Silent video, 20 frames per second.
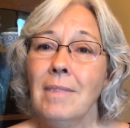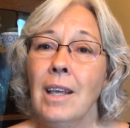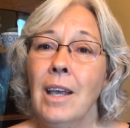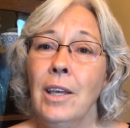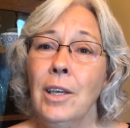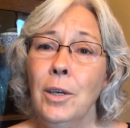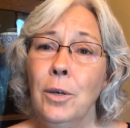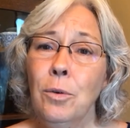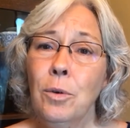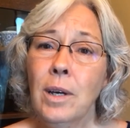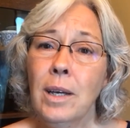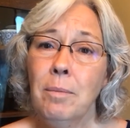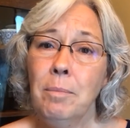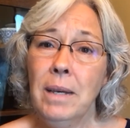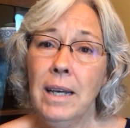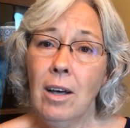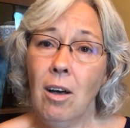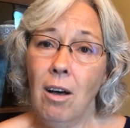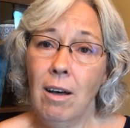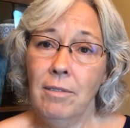You can be
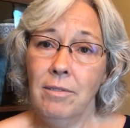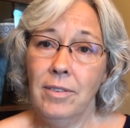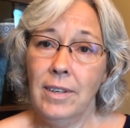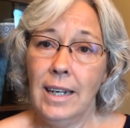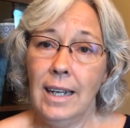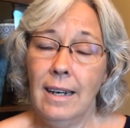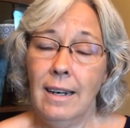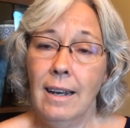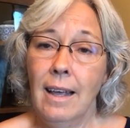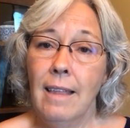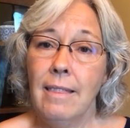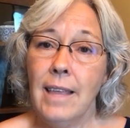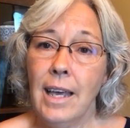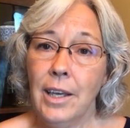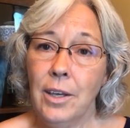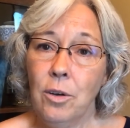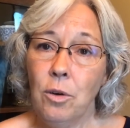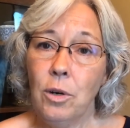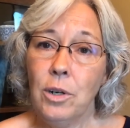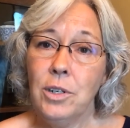confident that
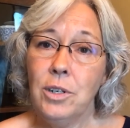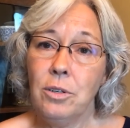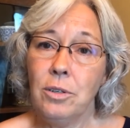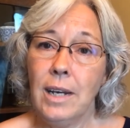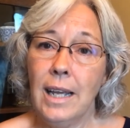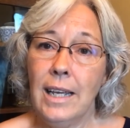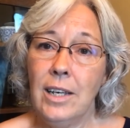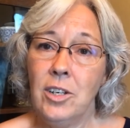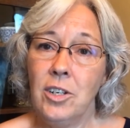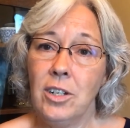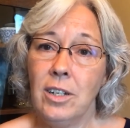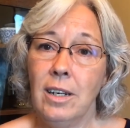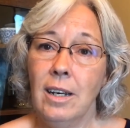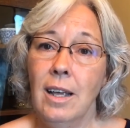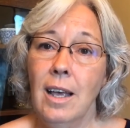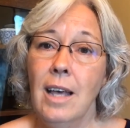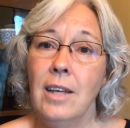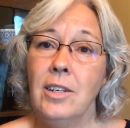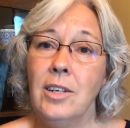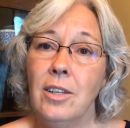your donation
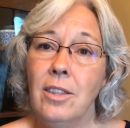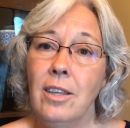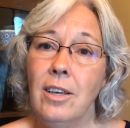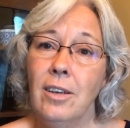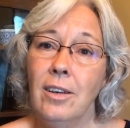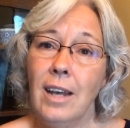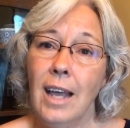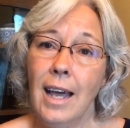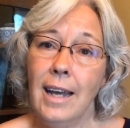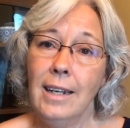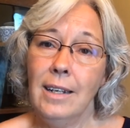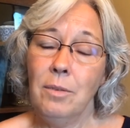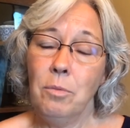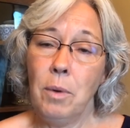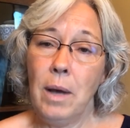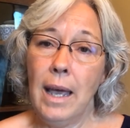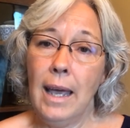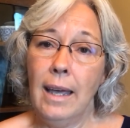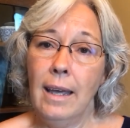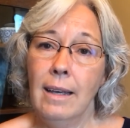to the United
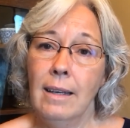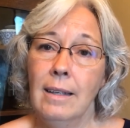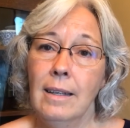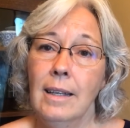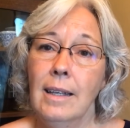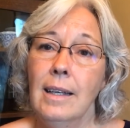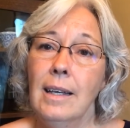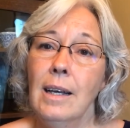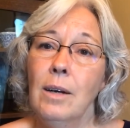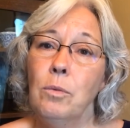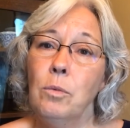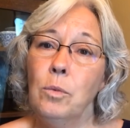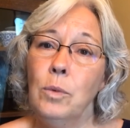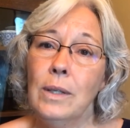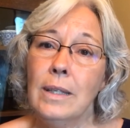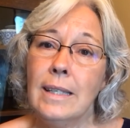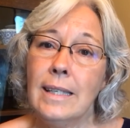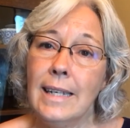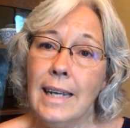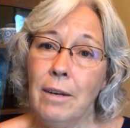Way will
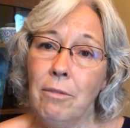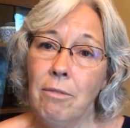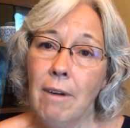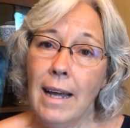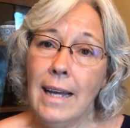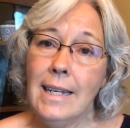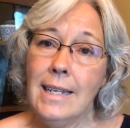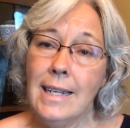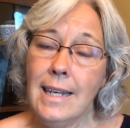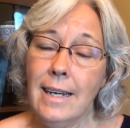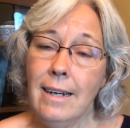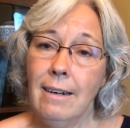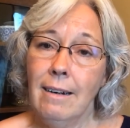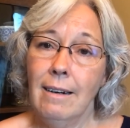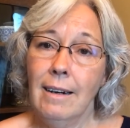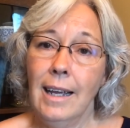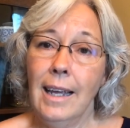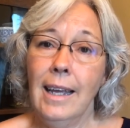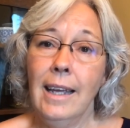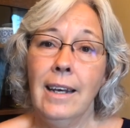stay right
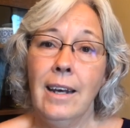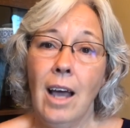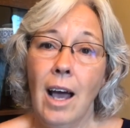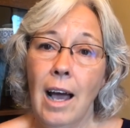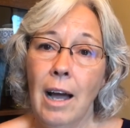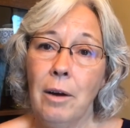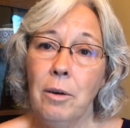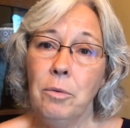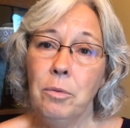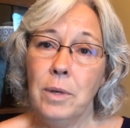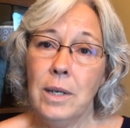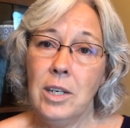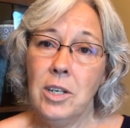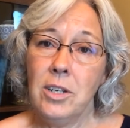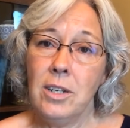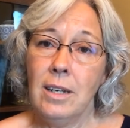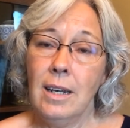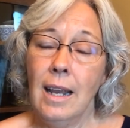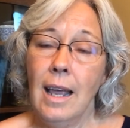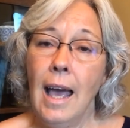here in our
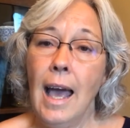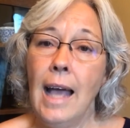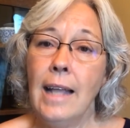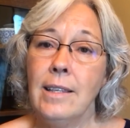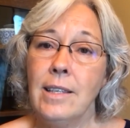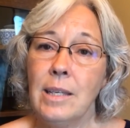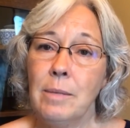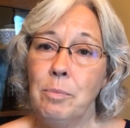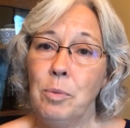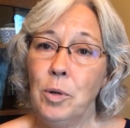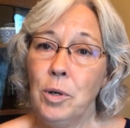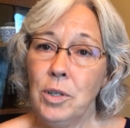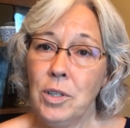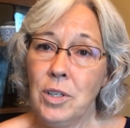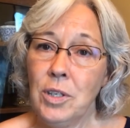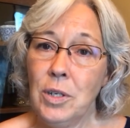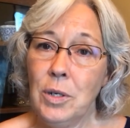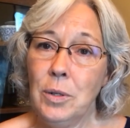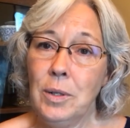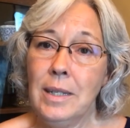region and support
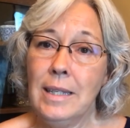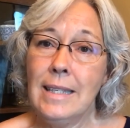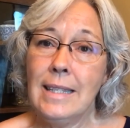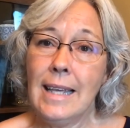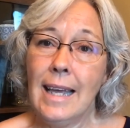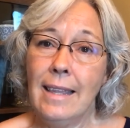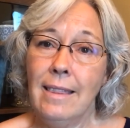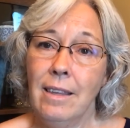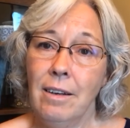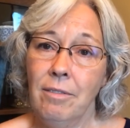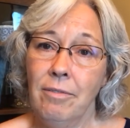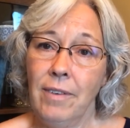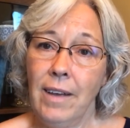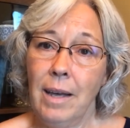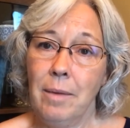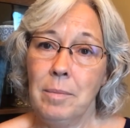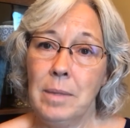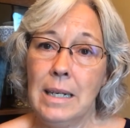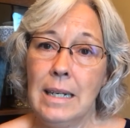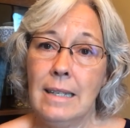students and their
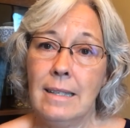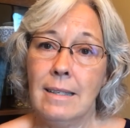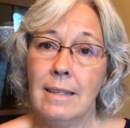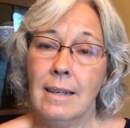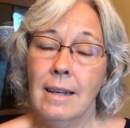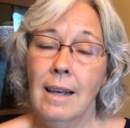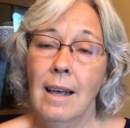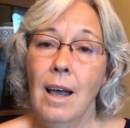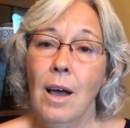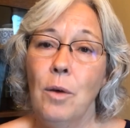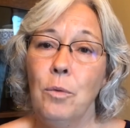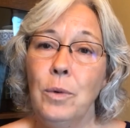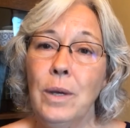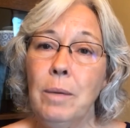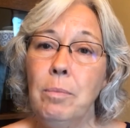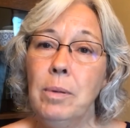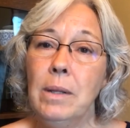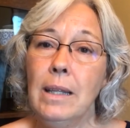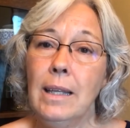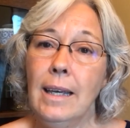families. We
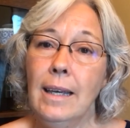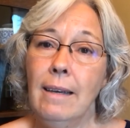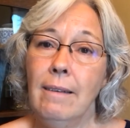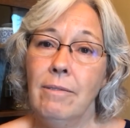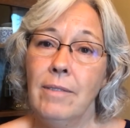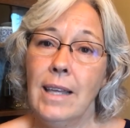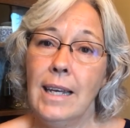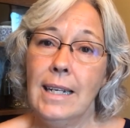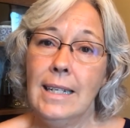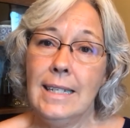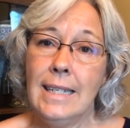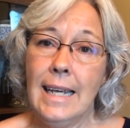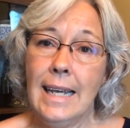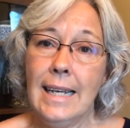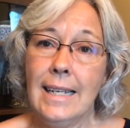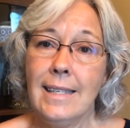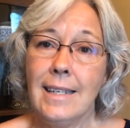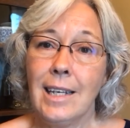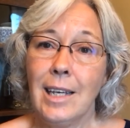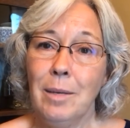believe that it
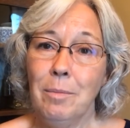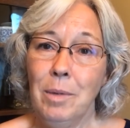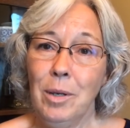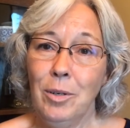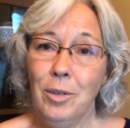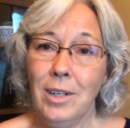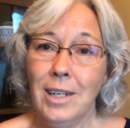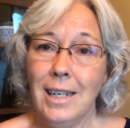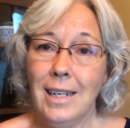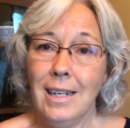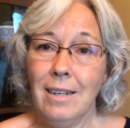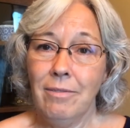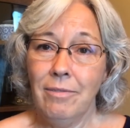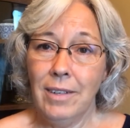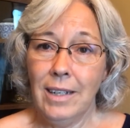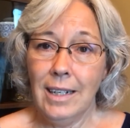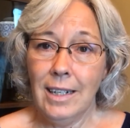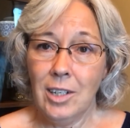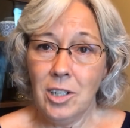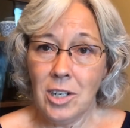takes a community to
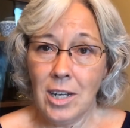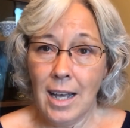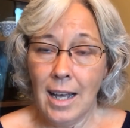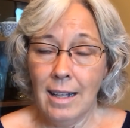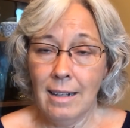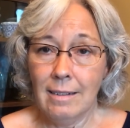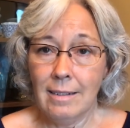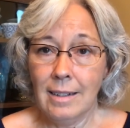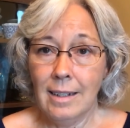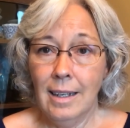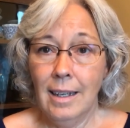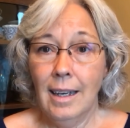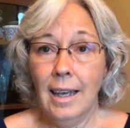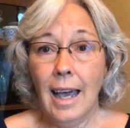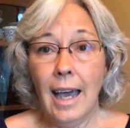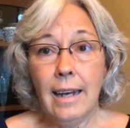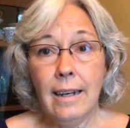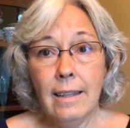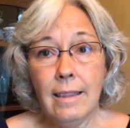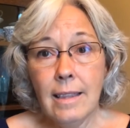feed a child,
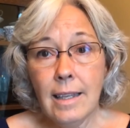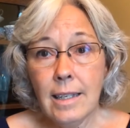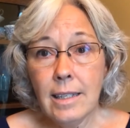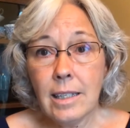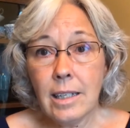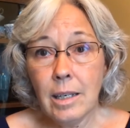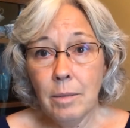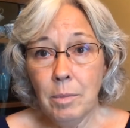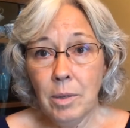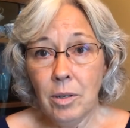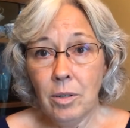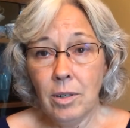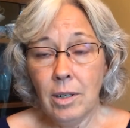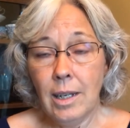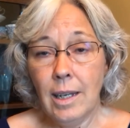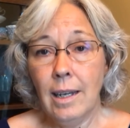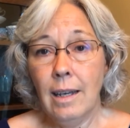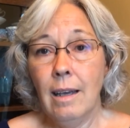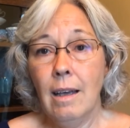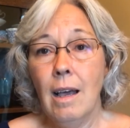And in this
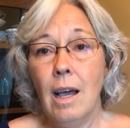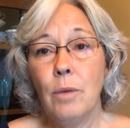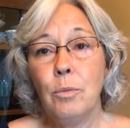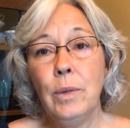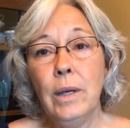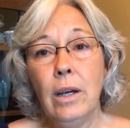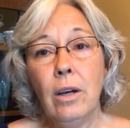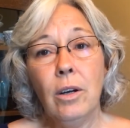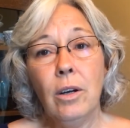community, we are